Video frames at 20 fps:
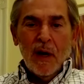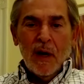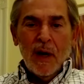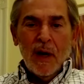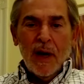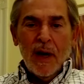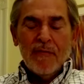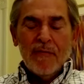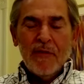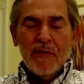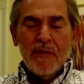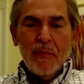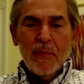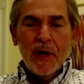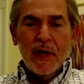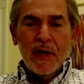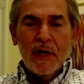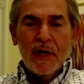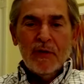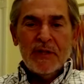
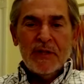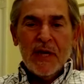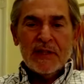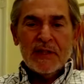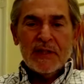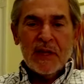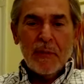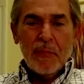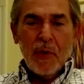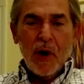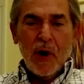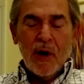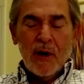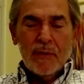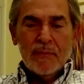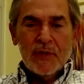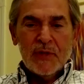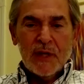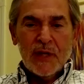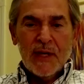everybody who takes up
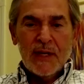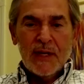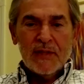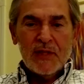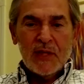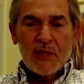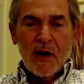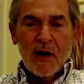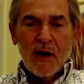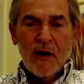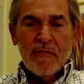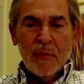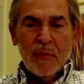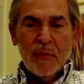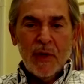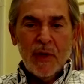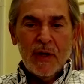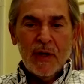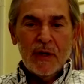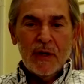arms against the
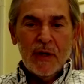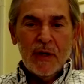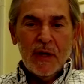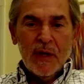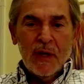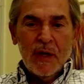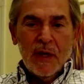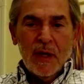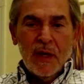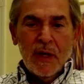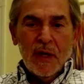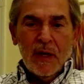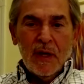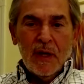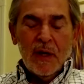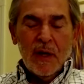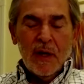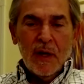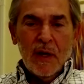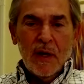government
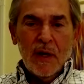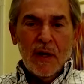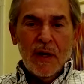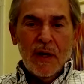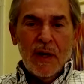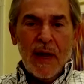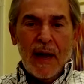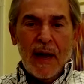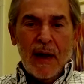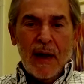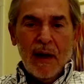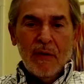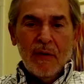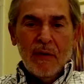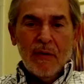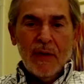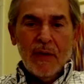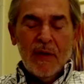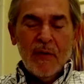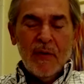now
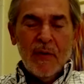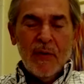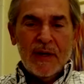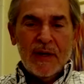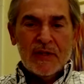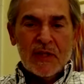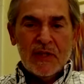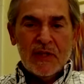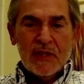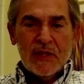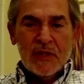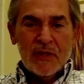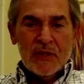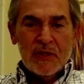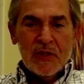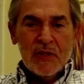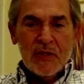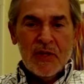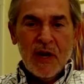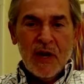the U.S.
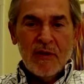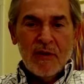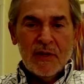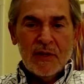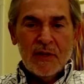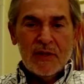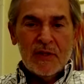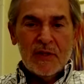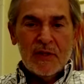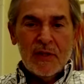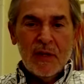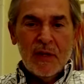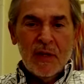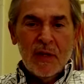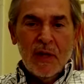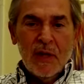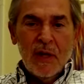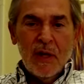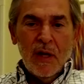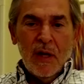considers a terrorist.
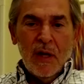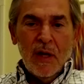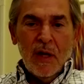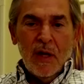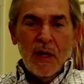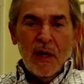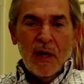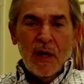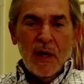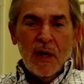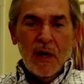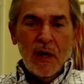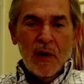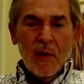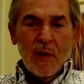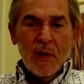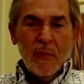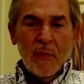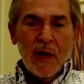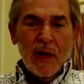
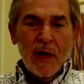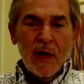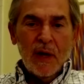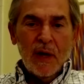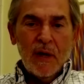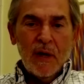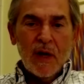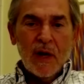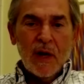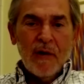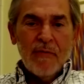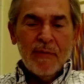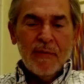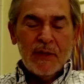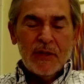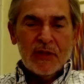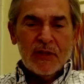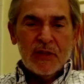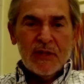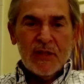And a
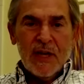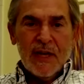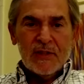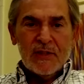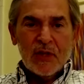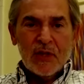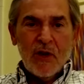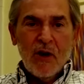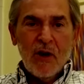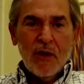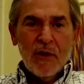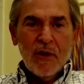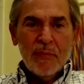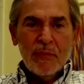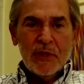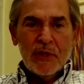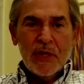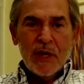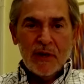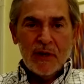government just has to call them a
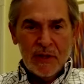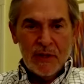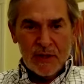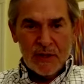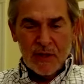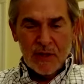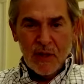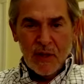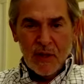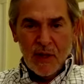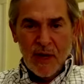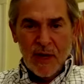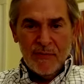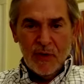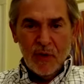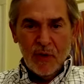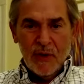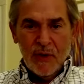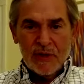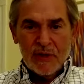terrorist and they'll have
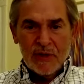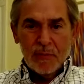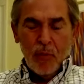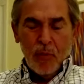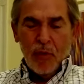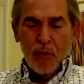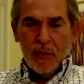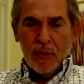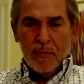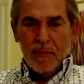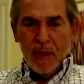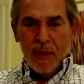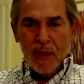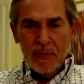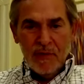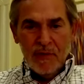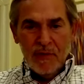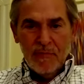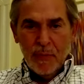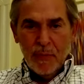U.S. support,
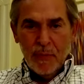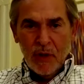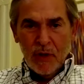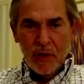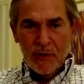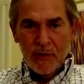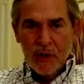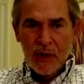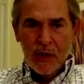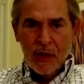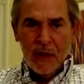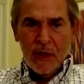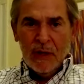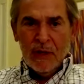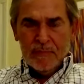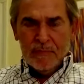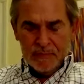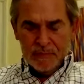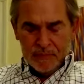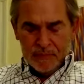maybe even military
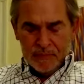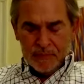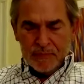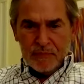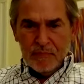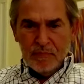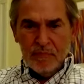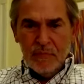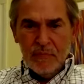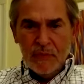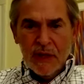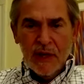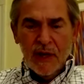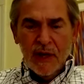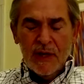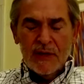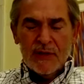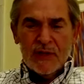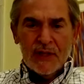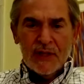
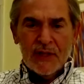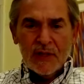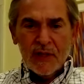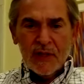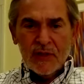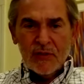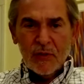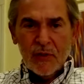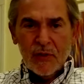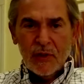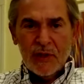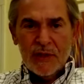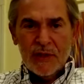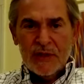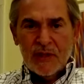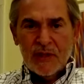assistance or at least